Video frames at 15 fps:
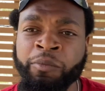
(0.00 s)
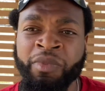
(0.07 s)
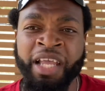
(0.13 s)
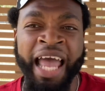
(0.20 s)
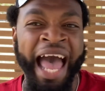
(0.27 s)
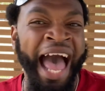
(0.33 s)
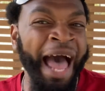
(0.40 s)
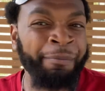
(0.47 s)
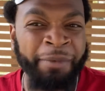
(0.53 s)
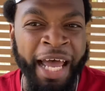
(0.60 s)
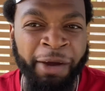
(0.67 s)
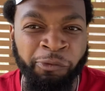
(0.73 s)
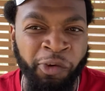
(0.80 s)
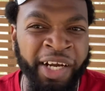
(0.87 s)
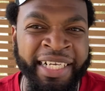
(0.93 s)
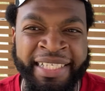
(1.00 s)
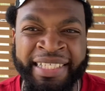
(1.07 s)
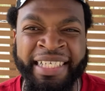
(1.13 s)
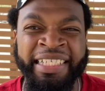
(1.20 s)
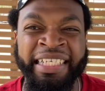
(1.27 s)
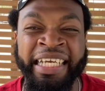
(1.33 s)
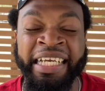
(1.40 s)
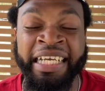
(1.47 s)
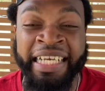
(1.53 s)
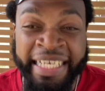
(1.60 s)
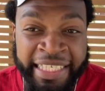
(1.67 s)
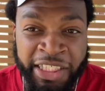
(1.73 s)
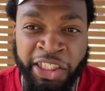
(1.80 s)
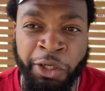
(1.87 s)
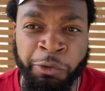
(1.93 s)
I'm not ready to delete
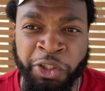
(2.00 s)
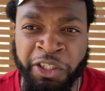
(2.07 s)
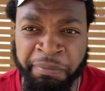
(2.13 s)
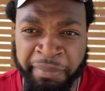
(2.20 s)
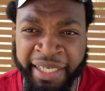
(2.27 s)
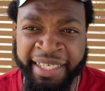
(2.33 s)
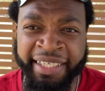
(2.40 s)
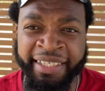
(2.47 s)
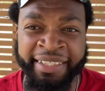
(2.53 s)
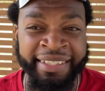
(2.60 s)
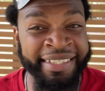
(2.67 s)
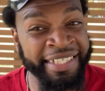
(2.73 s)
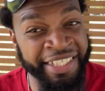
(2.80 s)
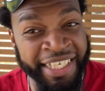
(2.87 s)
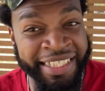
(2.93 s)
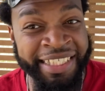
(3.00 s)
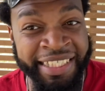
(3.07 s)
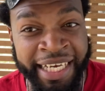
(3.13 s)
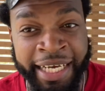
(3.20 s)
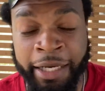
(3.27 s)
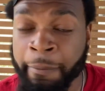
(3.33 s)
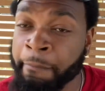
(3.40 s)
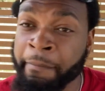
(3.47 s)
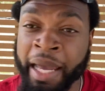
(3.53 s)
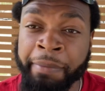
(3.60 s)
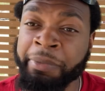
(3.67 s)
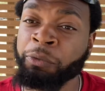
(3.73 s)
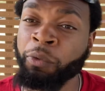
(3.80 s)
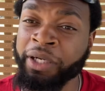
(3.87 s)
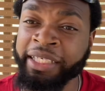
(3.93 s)
social media just yet. Maybe
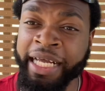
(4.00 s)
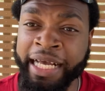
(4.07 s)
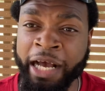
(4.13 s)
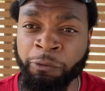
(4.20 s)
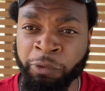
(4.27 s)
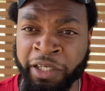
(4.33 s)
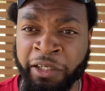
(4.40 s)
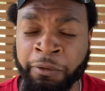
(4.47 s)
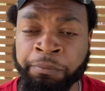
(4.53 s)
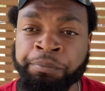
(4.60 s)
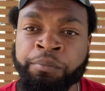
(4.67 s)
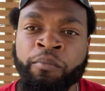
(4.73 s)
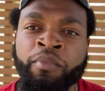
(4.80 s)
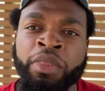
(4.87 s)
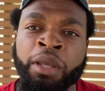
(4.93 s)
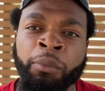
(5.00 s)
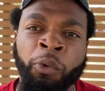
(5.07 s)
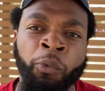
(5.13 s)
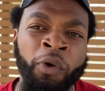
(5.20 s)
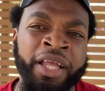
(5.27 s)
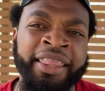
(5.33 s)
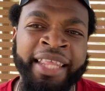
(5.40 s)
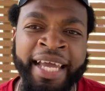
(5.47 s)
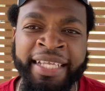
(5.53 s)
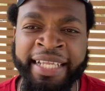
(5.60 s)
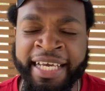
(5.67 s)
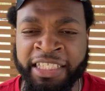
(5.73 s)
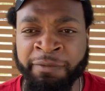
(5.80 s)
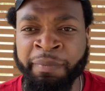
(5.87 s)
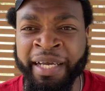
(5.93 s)
one day I will. But one thing
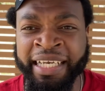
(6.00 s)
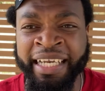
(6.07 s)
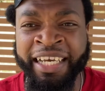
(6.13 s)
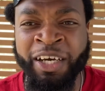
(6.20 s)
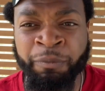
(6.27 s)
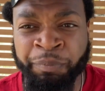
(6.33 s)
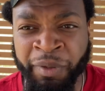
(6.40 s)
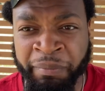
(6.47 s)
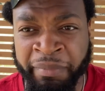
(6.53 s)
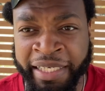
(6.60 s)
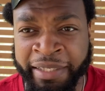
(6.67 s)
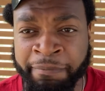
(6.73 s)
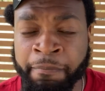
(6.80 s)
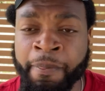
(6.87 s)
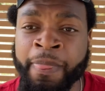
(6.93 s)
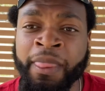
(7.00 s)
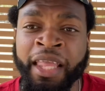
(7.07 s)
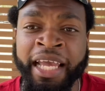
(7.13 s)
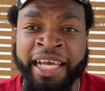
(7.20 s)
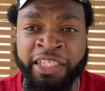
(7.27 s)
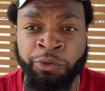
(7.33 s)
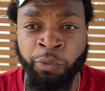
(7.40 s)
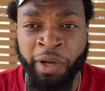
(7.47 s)
that's been helping me is what I